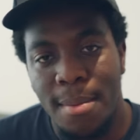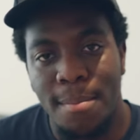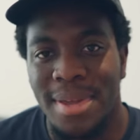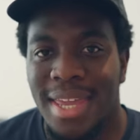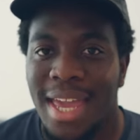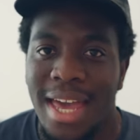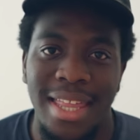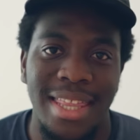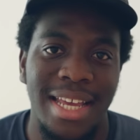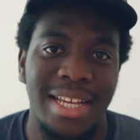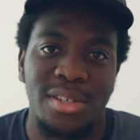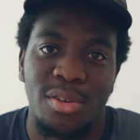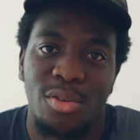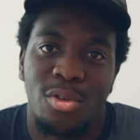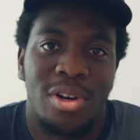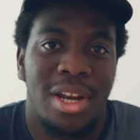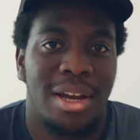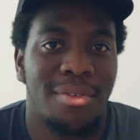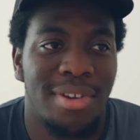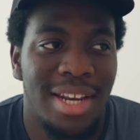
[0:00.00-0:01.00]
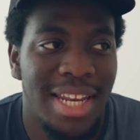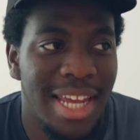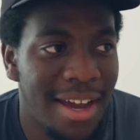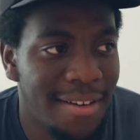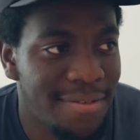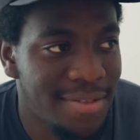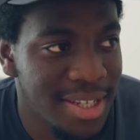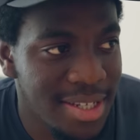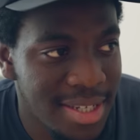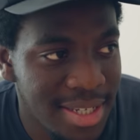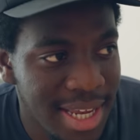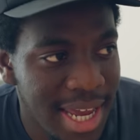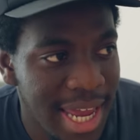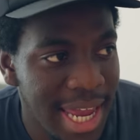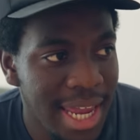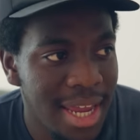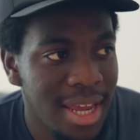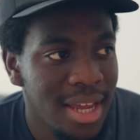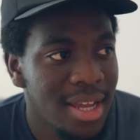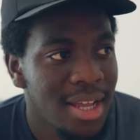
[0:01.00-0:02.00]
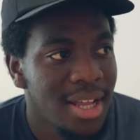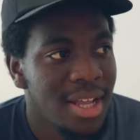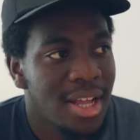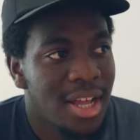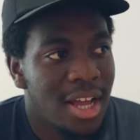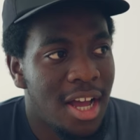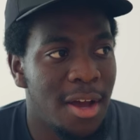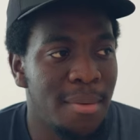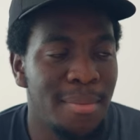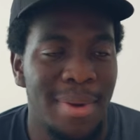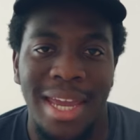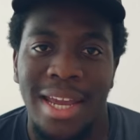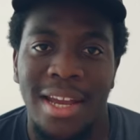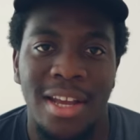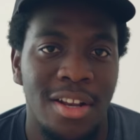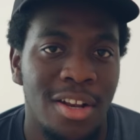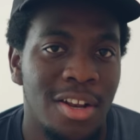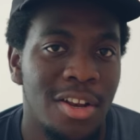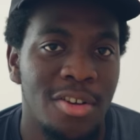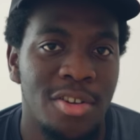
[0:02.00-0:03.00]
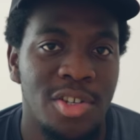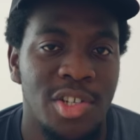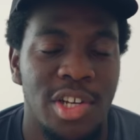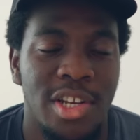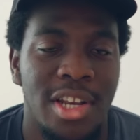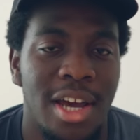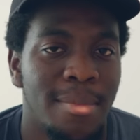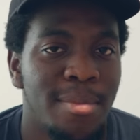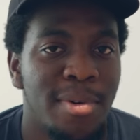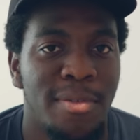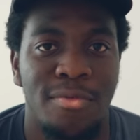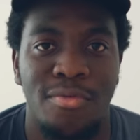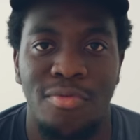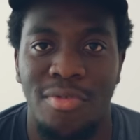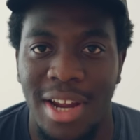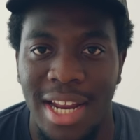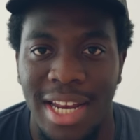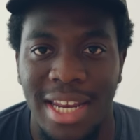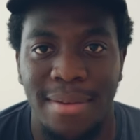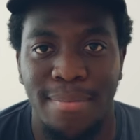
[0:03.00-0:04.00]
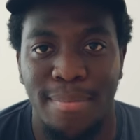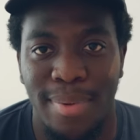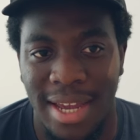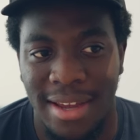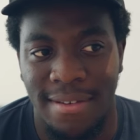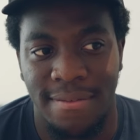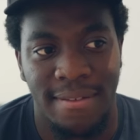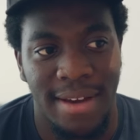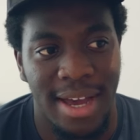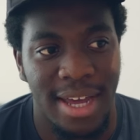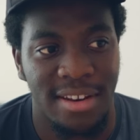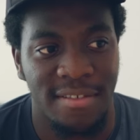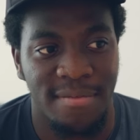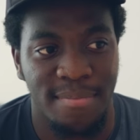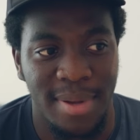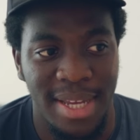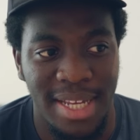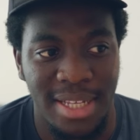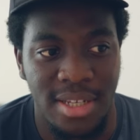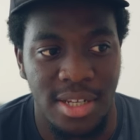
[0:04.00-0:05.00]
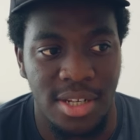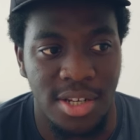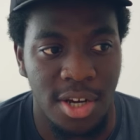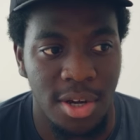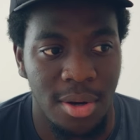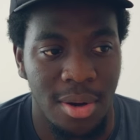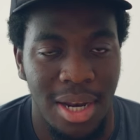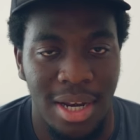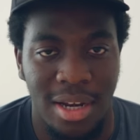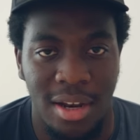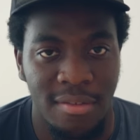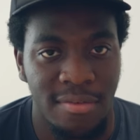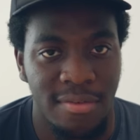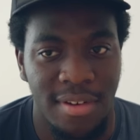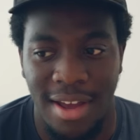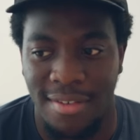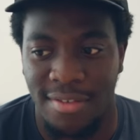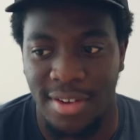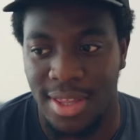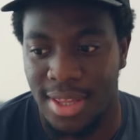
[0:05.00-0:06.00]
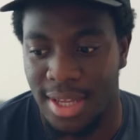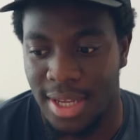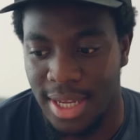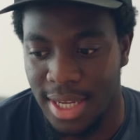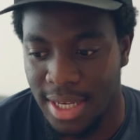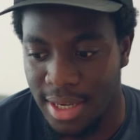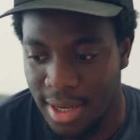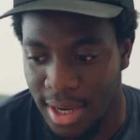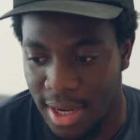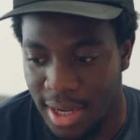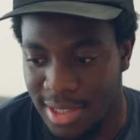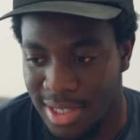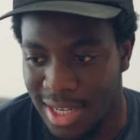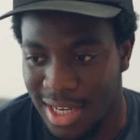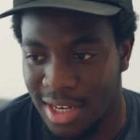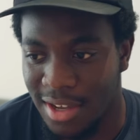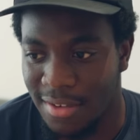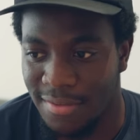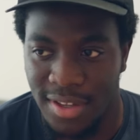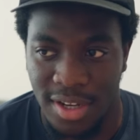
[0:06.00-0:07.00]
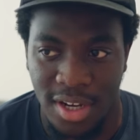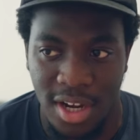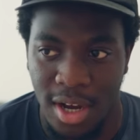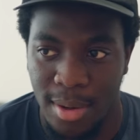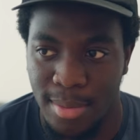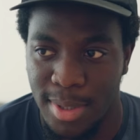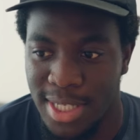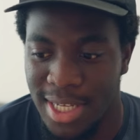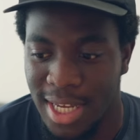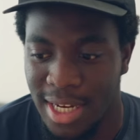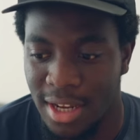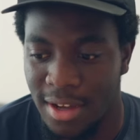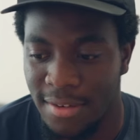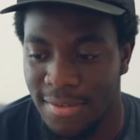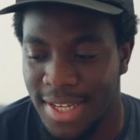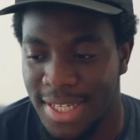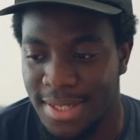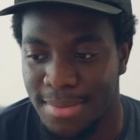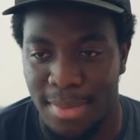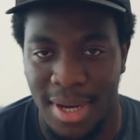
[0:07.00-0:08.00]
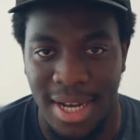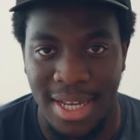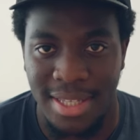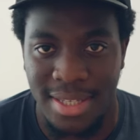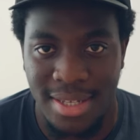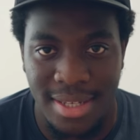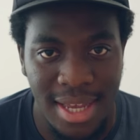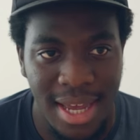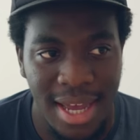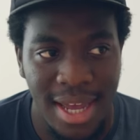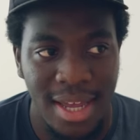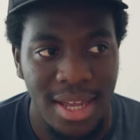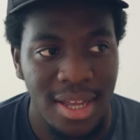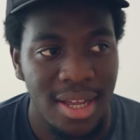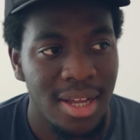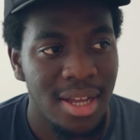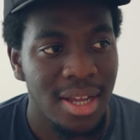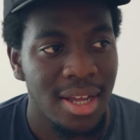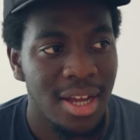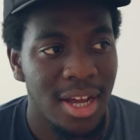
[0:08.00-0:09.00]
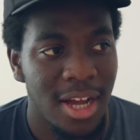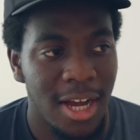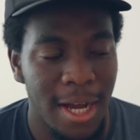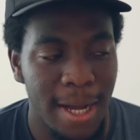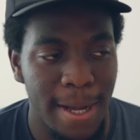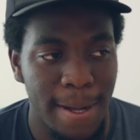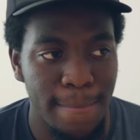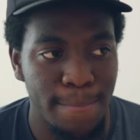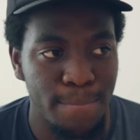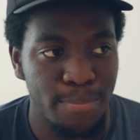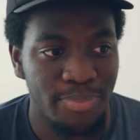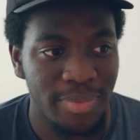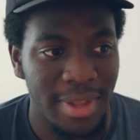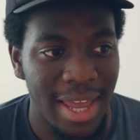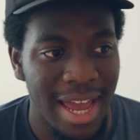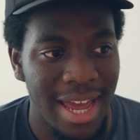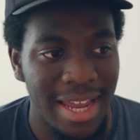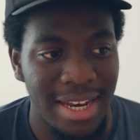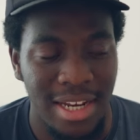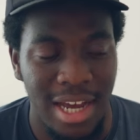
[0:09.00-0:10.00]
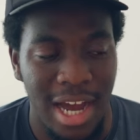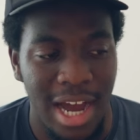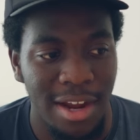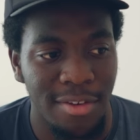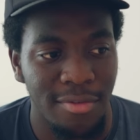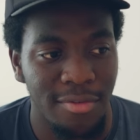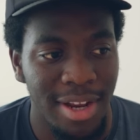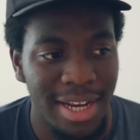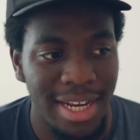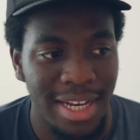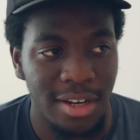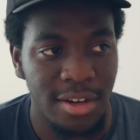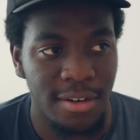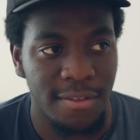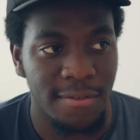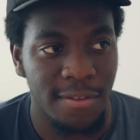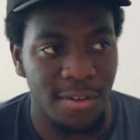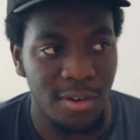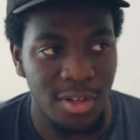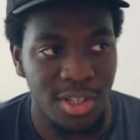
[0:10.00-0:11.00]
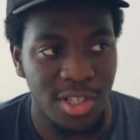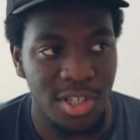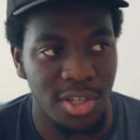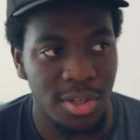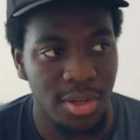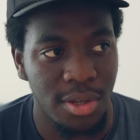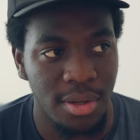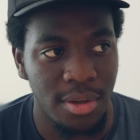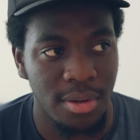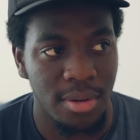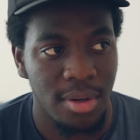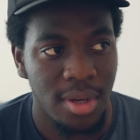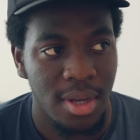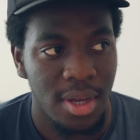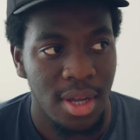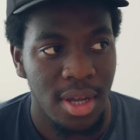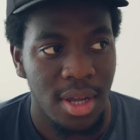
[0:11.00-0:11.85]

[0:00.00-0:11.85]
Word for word: but yeah, that's all I really have to say. Um, in conclusion, I'm a really big fan of Peter Do. I love everything he does. I love the garments. I love his mindset. Um, and I really look forward to